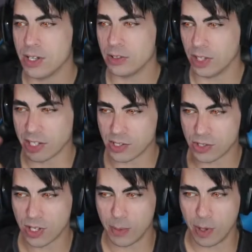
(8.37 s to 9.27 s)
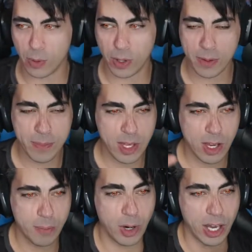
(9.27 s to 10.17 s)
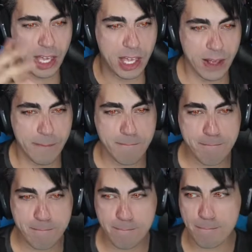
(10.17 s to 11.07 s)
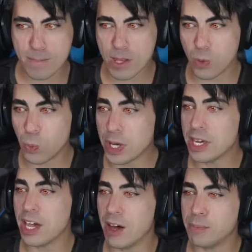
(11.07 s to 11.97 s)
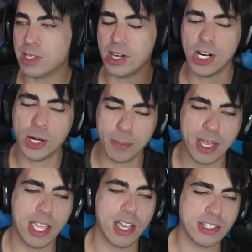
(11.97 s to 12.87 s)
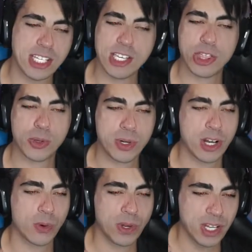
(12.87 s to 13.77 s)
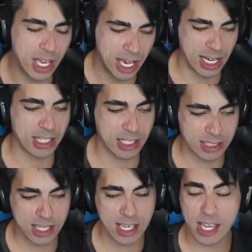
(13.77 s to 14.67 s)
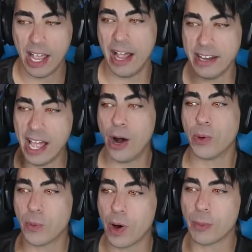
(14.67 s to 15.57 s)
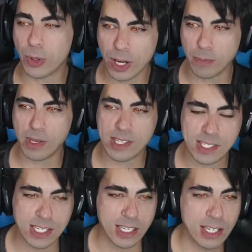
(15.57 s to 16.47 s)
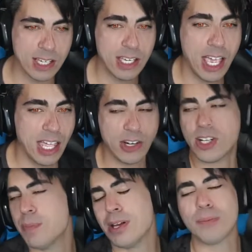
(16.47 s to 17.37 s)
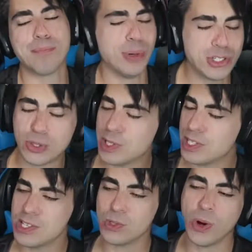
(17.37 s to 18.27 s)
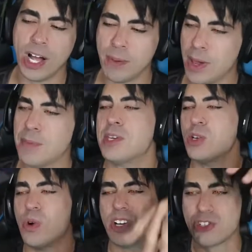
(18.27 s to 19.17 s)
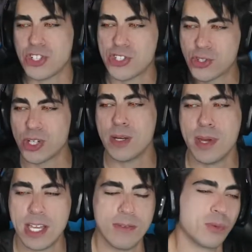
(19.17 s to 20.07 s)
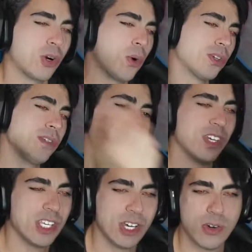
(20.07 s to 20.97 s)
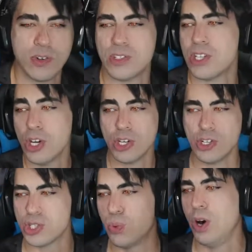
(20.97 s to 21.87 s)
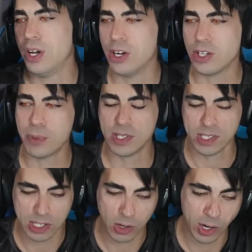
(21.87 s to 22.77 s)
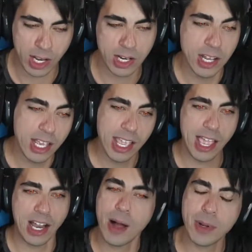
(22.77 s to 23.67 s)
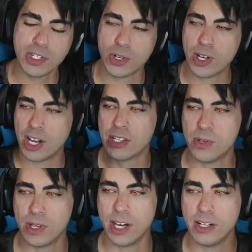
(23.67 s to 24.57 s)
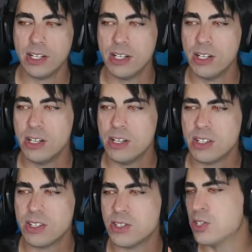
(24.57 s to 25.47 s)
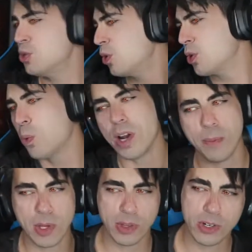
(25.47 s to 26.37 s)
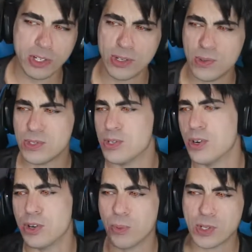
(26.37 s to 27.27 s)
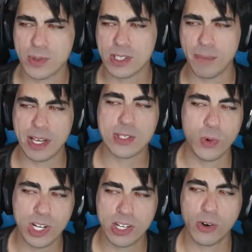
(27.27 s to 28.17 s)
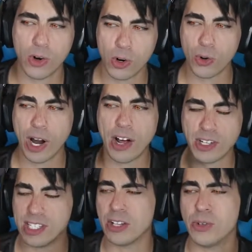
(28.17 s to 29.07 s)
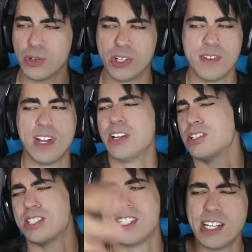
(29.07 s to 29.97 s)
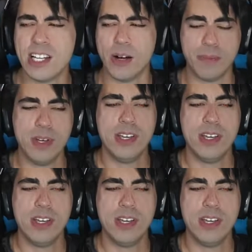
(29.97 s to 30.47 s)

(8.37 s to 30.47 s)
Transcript: Like and subscribe, by the way. But we have become a T3 arena addict, and now we want to play on PC. And there could be a bunch of reasons why. Maybe you want to stream it, record some videos. You just want it on your PC, all right? And I'm going to show you how to do that. Because you don't know what emulator to use. You don't know which one's the best one or how to download it or even how to set it up.